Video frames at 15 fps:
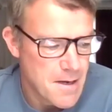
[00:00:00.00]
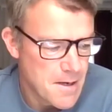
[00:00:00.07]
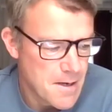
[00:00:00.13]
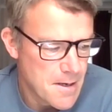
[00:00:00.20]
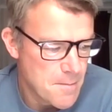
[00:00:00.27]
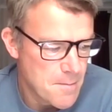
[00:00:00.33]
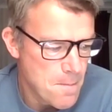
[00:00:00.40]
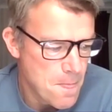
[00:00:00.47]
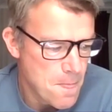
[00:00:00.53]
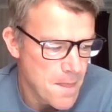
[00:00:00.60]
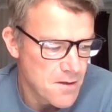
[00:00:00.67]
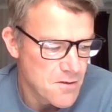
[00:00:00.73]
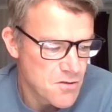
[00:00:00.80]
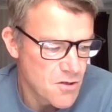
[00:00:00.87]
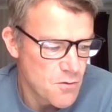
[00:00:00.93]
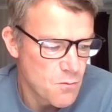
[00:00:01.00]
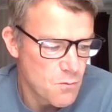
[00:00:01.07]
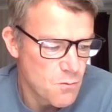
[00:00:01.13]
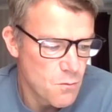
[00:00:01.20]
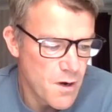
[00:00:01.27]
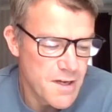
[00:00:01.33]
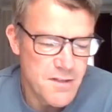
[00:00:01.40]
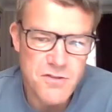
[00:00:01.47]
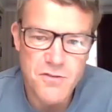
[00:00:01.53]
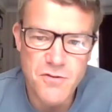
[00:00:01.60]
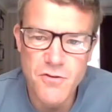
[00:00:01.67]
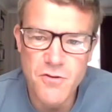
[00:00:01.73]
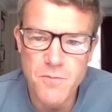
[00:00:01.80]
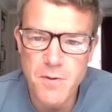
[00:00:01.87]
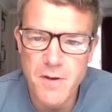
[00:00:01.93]
Um, so Wates
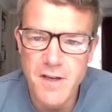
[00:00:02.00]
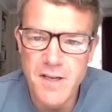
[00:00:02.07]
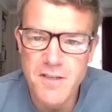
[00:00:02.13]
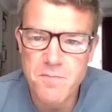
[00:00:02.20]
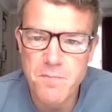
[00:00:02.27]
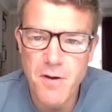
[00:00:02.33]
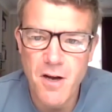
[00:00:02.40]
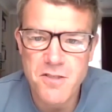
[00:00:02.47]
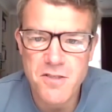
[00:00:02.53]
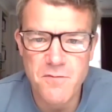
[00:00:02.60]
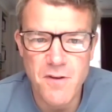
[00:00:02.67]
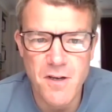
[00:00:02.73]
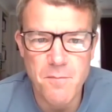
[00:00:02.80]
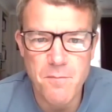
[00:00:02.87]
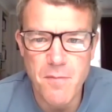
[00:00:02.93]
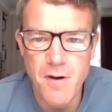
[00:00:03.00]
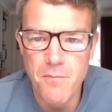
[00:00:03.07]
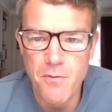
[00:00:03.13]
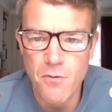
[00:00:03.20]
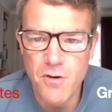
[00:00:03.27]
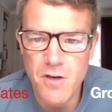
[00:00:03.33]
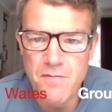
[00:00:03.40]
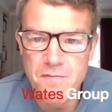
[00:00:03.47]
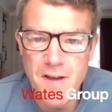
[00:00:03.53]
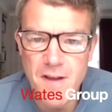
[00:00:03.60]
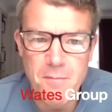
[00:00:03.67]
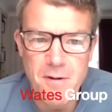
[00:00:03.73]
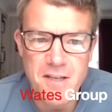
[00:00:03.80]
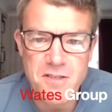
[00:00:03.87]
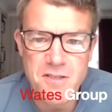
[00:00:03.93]
Group is part of a, a broader
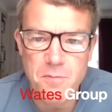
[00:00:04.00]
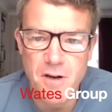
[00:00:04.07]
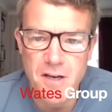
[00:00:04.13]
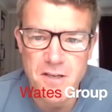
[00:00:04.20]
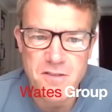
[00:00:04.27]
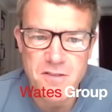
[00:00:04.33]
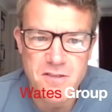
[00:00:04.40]
family enterprise.